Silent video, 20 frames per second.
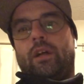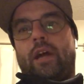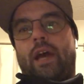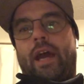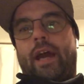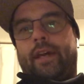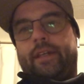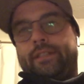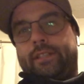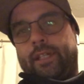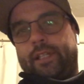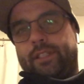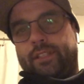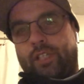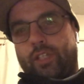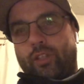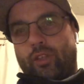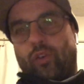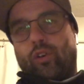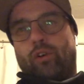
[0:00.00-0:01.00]
access
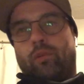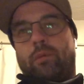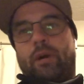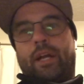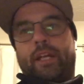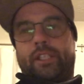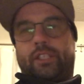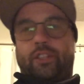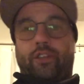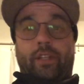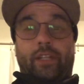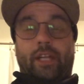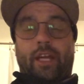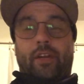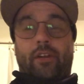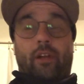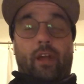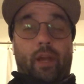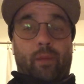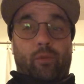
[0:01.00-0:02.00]
to neural monitoring that
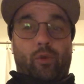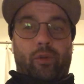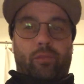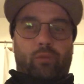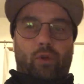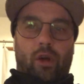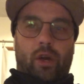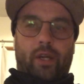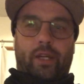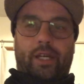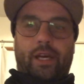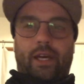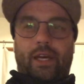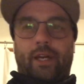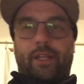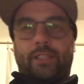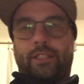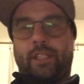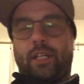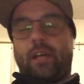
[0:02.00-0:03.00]
are able to
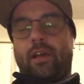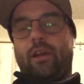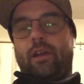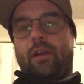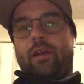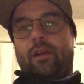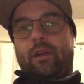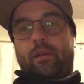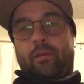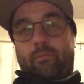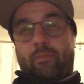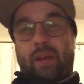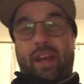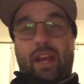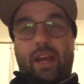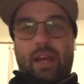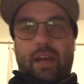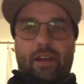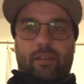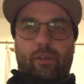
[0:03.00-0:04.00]
broadcast may
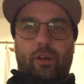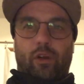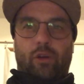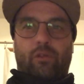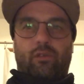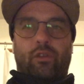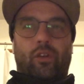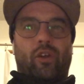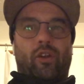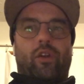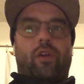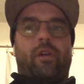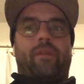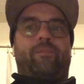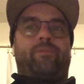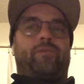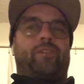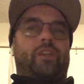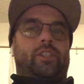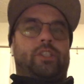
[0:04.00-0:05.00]
have over uh,
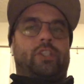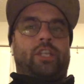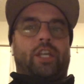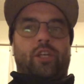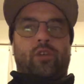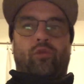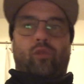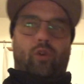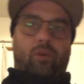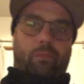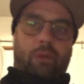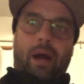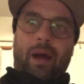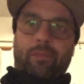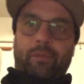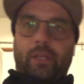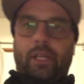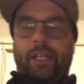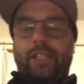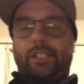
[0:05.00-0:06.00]
the general
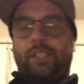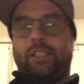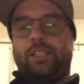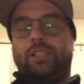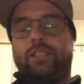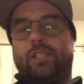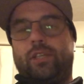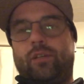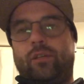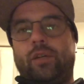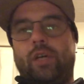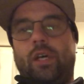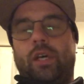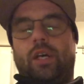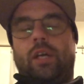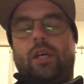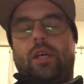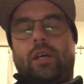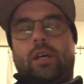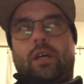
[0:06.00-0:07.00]
population. So,
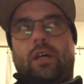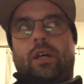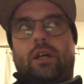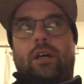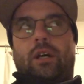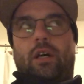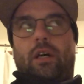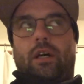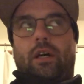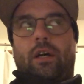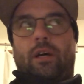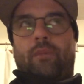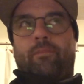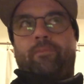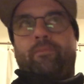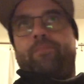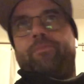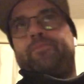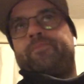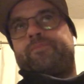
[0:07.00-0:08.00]
um,
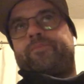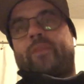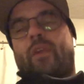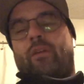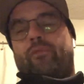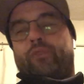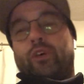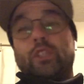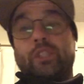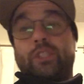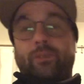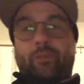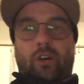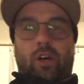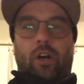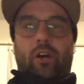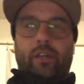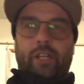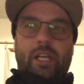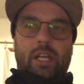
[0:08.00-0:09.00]
first of
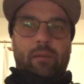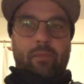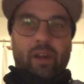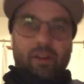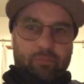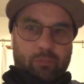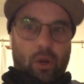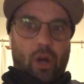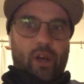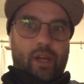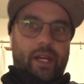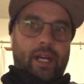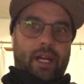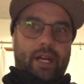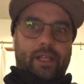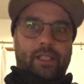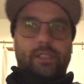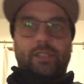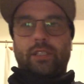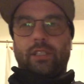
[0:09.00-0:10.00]
all, EMF
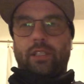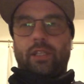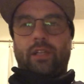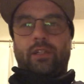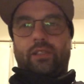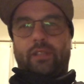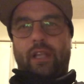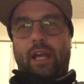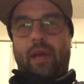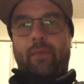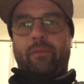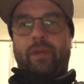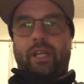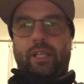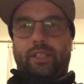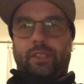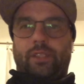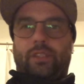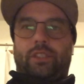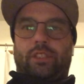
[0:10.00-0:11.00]
broadcast that
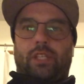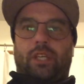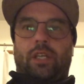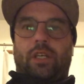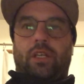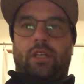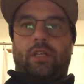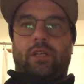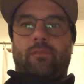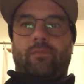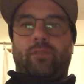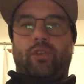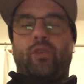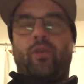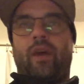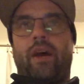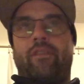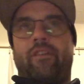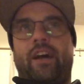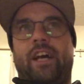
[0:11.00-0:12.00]
means um, you
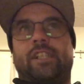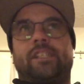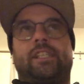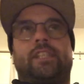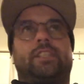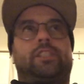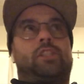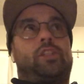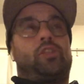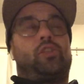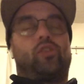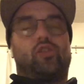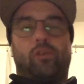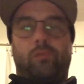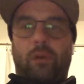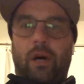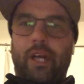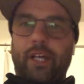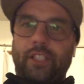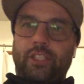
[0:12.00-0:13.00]
have access to neural
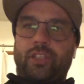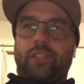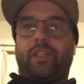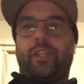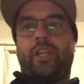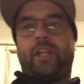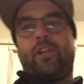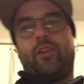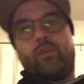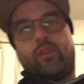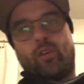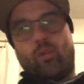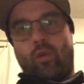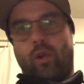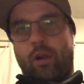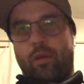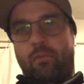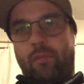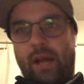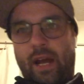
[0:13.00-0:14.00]
monitoring. You could
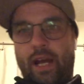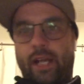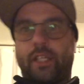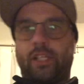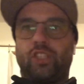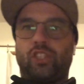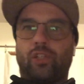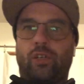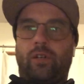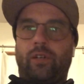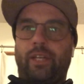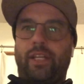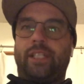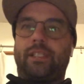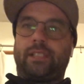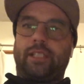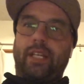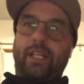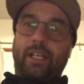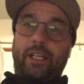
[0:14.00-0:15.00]
wear a mind control
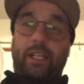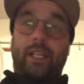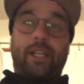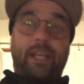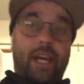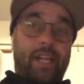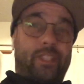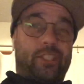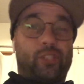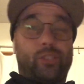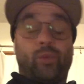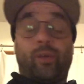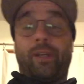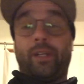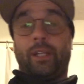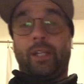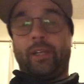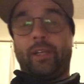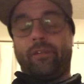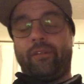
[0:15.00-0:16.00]
headset and connect to and
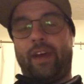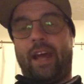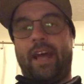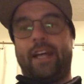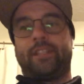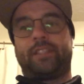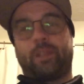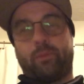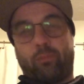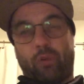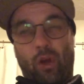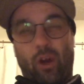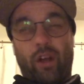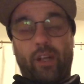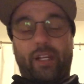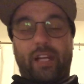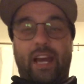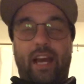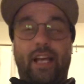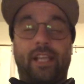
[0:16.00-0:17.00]
live as a
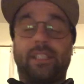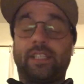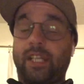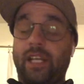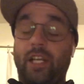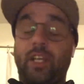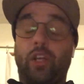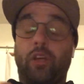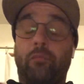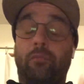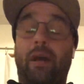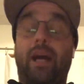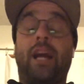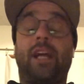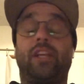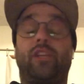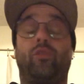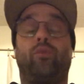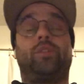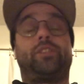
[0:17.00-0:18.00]
broadcast. And in your
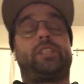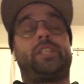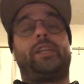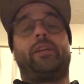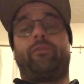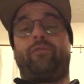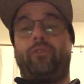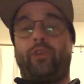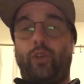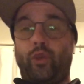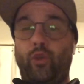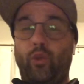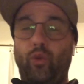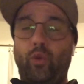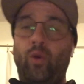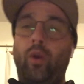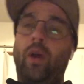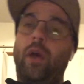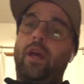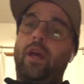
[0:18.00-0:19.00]
mind, you would see the view